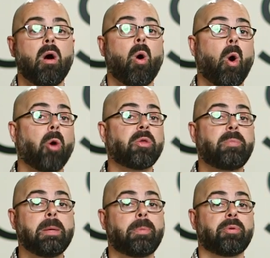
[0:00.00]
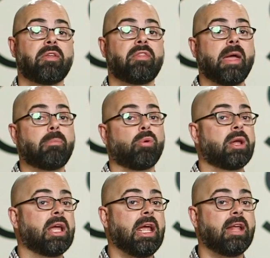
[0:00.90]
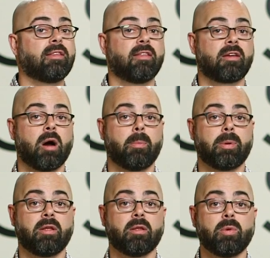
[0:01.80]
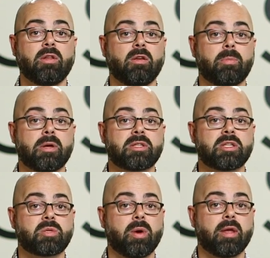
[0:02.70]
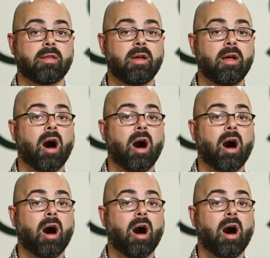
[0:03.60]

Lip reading: all the people that they bring into the company that we do business with,